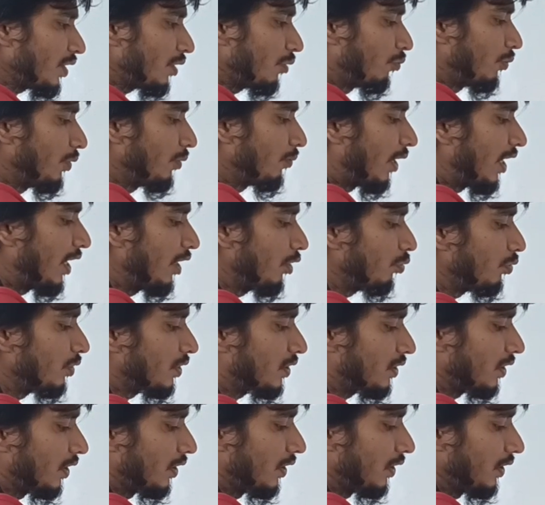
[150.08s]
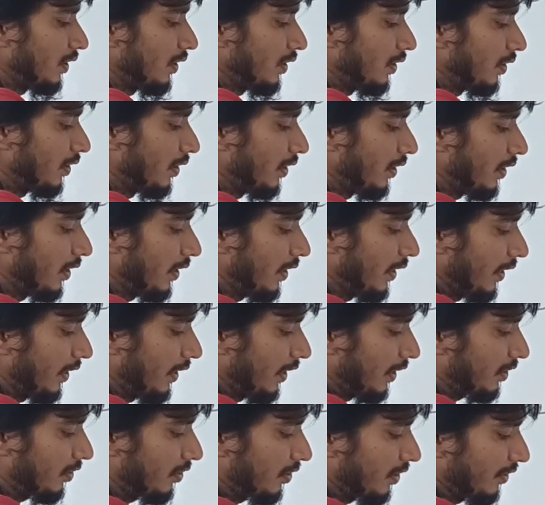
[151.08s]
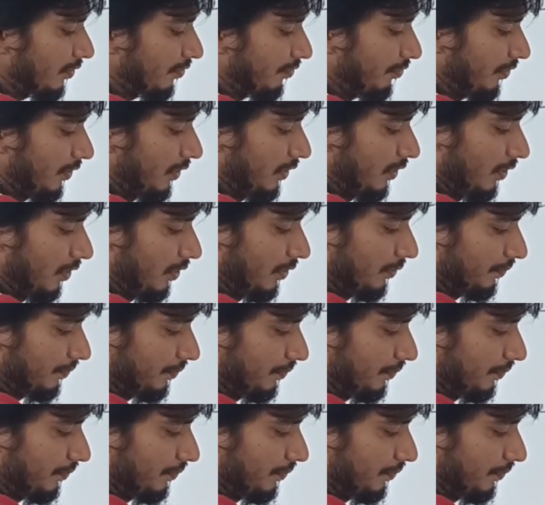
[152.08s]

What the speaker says: we want to study electric field.